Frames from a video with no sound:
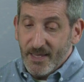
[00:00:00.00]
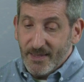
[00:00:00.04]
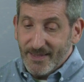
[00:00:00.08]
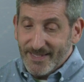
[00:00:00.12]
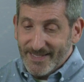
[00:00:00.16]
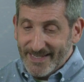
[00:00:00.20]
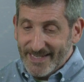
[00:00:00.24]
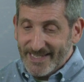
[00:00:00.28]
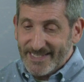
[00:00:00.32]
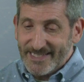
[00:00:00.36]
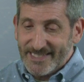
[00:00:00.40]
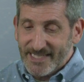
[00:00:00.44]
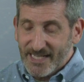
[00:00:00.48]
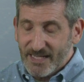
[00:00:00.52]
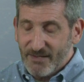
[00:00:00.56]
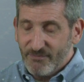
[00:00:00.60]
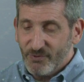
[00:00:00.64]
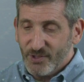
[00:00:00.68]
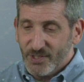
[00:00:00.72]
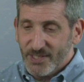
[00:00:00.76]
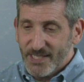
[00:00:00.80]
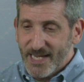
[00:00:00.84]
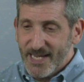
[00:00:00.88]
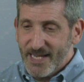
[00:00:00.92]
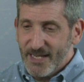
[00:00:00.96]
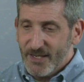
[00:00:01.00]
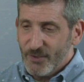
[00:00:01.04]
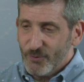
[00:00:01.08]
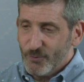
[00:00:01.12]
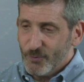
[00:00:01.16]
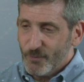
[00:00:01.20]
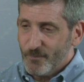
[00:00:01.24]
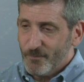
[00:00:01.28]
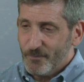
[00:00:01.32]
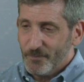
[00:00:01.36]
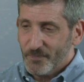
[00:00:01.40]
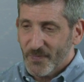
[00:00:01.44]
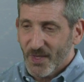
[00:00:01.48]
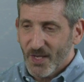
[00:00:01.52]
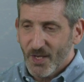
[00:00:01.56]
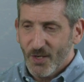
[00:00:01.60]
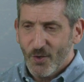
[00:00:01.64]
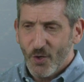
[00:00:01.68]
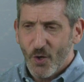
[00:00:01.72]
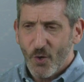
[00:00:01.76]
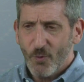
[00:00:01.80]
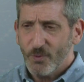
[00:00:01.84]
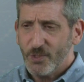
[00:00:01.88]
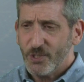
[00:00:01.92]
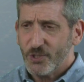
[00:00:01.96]
The next level down,
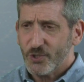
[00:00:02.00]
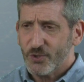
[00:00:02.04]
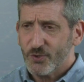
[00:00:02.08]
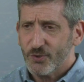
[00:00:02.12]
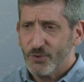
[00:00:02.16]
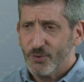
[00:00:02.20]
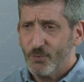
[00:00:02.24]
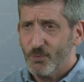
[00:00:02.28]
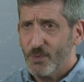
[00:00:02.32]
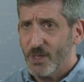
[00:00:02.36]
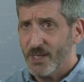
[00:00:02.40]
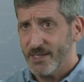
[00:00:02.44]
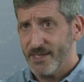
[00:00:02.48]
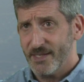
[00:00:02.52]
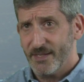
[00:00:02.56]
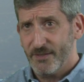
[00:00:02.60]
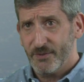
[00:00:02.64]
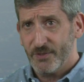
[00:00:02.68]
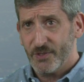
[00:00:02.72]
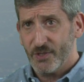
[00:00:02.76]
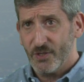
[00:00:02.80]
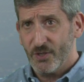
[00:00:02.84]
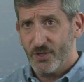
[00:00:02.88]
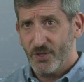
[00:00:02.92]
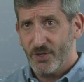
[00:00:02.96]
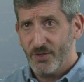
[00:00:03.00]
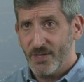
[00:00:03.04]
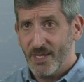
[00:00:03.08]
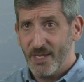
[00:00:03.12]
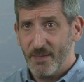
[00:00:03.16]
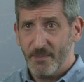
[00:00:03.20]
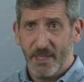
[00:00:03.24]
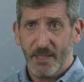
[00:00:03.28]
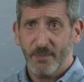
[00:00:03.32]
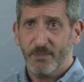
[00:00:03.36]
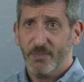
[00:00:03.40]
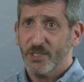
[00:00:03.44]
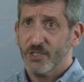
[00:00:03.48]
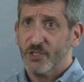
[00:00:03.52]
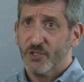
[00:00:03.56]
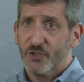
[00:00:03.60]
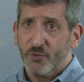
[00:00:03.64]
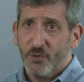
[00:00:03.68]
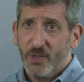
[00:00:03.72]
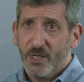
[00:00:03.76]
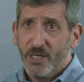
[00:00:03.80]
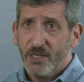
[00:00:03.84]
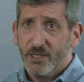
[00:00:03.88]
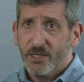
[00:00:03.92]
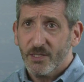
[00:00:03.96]
no one's sure what those are. They might be
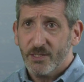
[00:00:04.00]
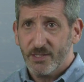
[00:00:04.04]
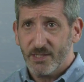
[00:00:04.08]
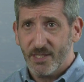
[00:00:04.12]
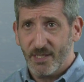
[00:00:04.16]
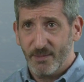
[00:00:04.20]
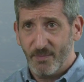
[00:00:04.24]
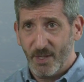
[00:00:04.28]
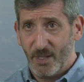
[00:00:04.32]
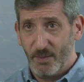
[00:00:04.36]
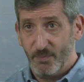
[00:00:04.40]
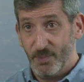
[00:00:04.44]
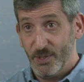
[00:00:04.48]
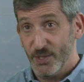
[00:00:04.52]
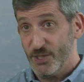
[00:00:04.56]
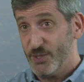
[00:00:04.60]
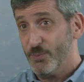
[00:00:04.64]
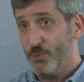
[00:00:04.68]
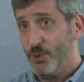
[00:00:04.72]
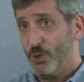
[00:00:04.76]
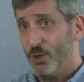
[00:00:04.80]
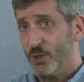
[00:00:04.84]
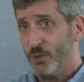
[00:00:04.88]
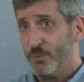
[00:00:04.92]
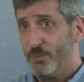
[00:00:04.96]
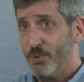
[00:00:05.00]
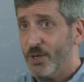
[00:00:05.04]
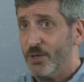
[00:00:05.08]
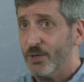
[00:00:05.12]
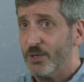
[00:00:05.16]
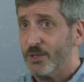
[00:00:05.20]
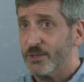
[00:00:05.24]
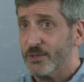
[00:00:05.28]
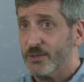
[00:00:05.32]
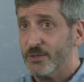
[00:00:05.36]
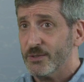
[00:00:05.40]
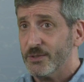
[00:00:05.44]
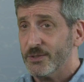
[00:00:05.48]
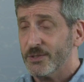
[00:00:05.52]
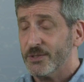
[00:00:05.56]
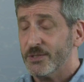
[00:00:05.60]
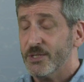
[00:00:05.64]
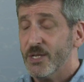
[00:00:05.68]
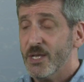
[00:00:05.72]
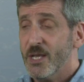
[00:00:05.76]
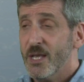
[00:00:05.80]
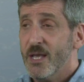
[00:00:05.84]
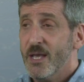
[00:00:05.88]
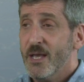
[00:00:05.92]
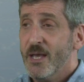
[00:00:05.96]
strings, they might be smaller
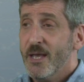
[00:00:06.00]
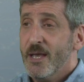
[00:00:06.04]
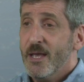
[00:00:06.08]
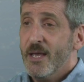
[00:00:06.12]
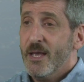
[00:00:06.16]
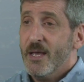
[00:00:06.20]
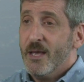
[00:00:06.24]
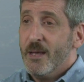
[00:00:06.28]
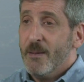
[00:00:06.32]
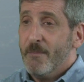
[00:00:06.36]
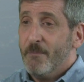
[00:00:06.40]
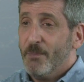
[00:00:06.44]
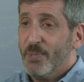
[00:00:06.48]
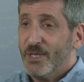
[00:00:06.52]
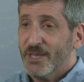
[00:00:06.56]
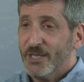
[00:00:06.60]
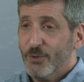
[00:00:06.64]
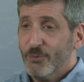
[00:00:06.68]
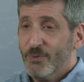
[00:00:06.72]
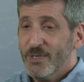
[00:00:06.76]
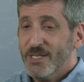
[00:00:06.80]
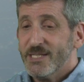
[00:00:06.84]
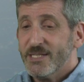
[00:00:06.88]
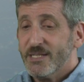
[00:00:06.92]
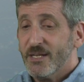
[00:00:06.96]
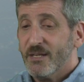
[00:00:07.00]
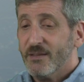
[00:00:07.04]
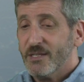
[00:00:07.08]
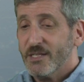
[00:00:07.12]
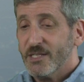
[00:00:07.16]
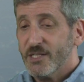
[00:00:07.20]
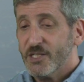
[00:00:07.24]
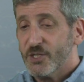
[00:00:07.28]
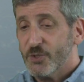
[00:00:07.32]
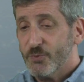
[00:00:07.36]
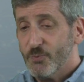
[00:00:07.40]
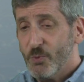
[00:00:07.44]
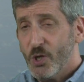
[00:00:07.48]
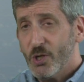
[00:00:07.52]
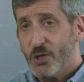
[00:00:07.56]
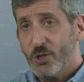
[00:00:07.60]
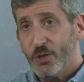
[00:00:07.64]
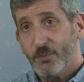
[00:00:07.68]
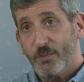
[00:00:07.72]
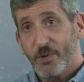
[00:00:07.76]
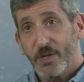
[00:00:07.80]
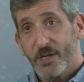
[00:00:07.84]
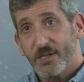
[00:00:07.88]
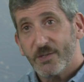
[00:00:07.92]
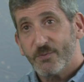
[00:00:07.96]
particles, but there is nothing
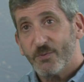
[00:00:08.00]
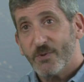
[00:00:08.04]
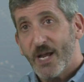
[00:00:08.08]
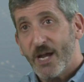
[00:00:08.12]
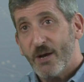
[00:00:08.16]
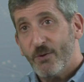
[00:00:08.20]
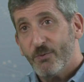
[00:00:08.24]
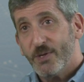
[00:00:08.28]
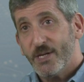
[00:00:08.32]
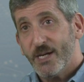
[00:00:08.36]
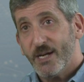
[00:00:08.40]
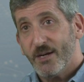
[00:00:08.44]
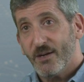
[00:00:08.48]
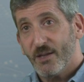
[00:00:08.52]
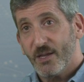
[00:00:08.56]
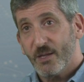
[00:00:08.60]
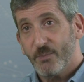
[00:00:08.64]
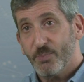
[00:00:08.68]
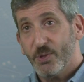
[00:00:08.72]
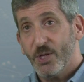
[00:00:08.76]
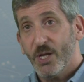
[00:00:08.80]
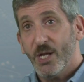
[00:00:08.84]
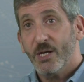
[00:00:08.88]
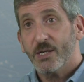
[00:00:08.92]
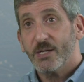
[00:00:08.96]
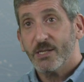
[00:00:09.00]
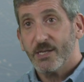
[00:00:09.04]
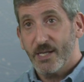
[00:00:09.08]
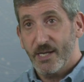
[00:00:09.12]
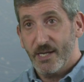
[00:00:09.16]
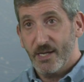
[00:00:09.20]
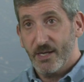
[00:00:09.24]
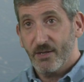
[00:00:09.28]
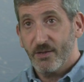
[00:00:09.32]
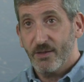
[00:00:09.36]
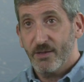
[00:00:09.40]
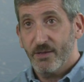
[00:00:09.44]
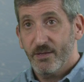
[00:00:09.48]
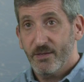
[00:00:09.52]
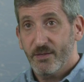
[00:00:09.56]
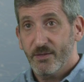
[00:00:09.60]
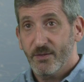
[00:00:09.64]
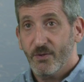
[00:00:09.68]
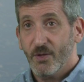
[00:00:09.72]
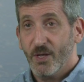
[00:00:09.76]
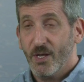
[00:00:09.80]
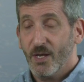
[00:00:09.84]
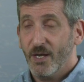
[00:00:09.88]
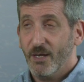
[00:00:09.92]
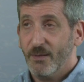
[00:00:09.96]
smaller because now we're down at the Planck length,
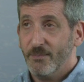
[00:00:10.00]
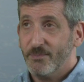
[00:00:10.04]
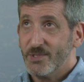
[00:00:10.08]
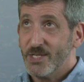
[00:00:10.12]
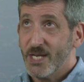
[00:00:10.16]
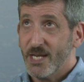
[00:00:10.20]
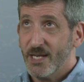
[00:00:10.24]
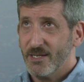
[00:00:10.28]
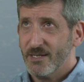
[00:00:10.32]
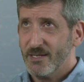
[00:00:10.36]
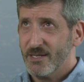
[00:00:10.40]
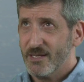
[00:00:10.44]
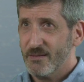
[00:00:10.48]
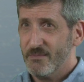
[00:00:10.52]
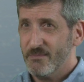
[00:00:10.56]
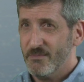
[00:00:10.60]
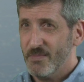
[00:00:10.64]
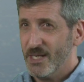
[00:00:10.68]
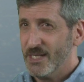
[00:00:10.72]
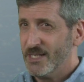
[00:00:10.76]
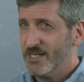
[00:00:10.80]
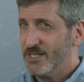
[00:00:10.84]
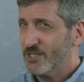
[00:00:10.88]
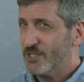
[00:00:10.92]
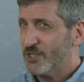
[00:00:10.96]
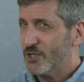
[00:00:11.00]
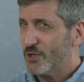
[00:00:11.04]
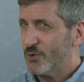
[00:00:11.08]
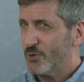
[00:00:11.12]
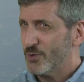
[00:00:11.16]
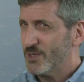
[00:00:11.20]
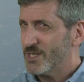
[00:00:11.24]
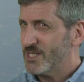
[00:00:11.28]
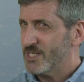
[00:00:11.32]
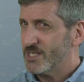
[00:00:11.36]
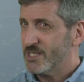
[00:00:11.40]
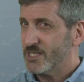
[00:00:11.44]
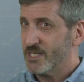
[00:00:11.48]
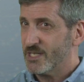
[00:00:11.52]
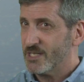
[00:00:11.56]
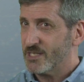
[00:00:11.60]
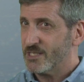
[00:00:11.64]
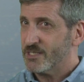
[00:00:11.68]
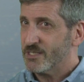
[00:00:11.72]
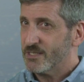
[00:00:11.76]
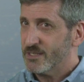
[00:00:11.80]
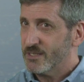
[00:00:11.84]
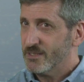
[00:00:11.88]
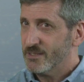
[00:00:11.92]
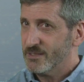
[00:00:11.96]
10 to the minus
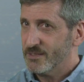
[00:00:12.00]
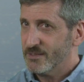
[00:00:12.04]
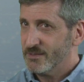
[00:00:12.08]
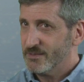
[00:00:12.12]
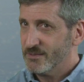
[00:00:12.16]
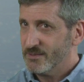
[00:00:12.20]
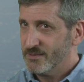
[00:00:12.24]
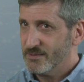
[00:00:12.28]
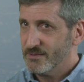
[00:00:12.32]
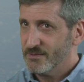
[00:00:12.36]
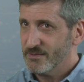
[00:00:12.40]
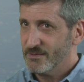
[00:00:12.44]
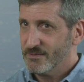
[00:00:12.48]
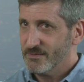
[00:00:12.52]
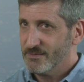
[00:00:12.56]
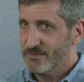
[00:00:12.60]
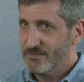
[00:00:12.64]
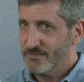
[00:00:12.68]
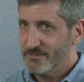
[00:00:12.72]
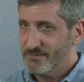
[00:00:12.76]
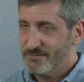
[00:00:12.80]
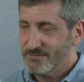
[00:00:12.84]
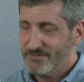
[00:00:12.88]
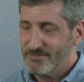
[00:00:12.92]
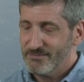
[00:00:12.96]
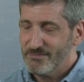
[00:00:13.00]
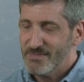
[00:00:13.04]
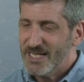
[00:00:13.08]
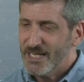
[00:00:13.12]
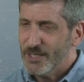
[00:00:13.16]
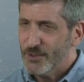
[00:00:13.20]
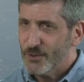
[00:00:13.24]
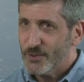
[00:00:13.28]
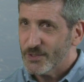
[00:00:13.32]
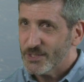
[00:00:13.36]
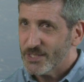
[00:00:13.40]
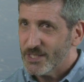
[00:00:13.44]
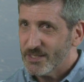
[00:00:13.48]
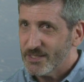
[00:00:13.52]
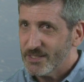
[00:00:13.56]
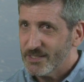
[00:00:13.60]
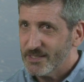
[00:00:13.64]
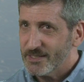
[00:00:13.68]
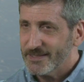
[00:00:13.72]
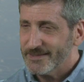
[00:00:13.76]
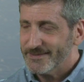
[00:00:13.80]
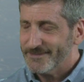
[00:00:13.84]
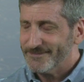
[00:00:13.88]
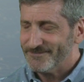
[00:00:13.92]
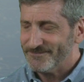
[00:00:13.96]
36th meters, I
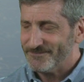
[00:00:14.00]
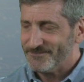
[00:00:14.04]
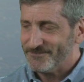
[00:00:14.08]
think.